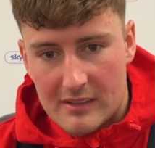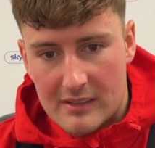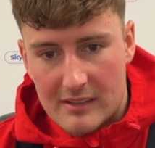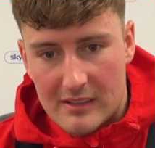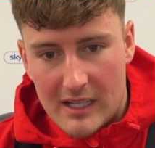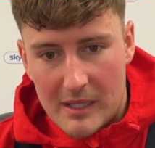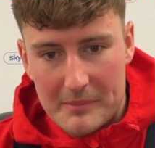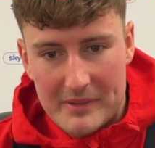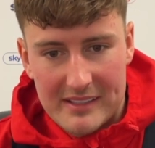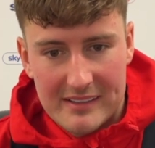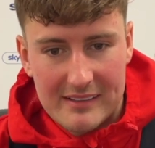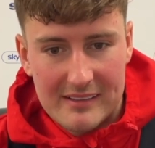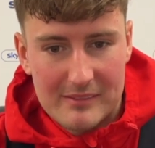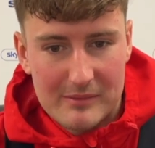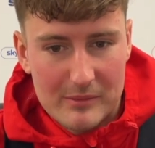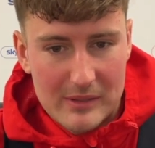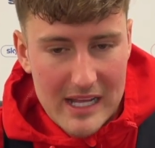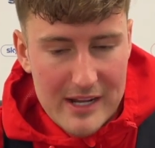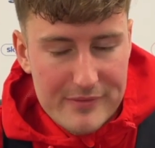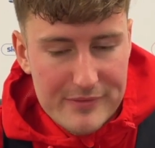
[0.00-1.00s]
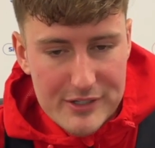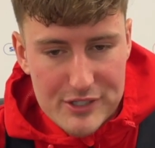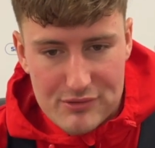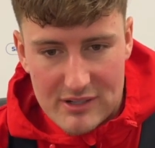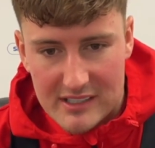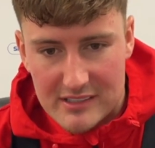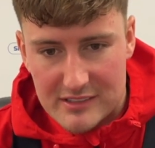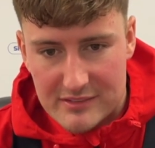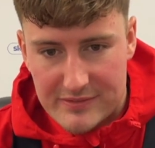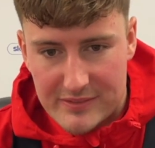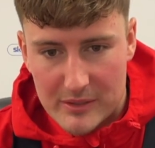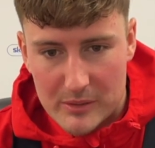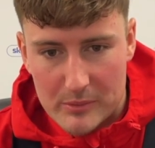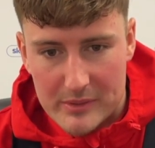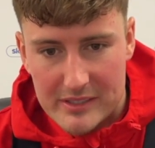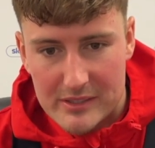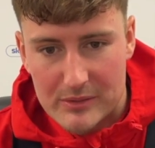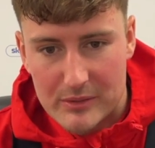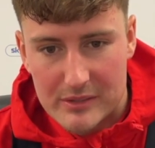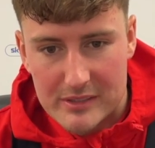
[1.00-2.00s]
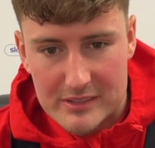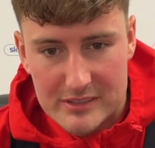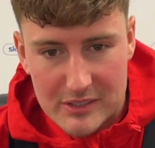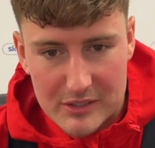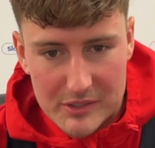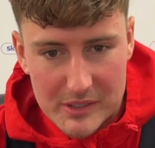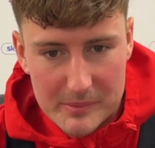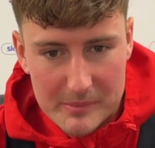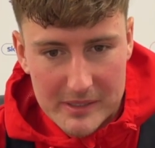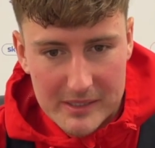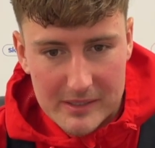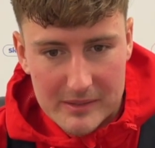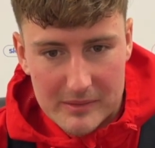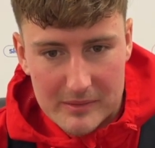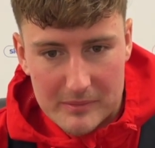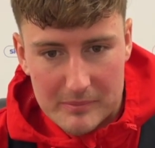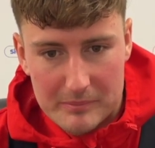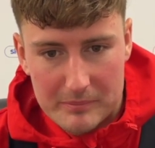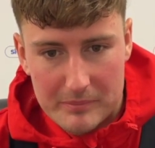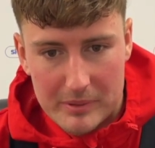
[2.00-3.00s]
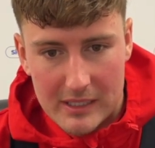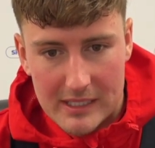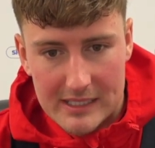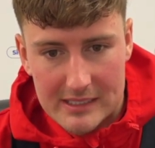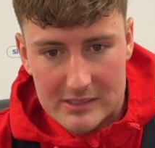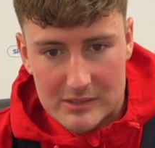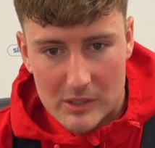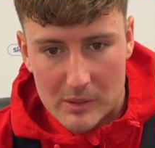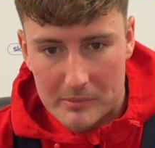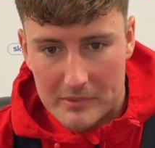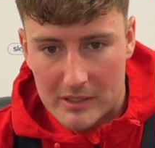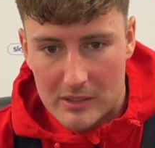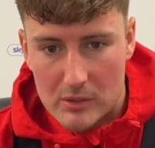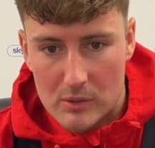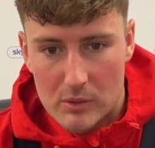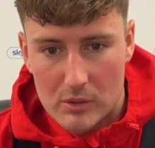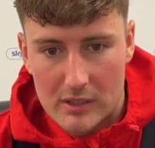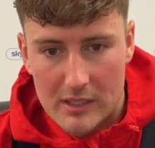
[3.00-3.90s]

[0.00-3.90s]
I mean, every transfer window, there's going to be players come and go.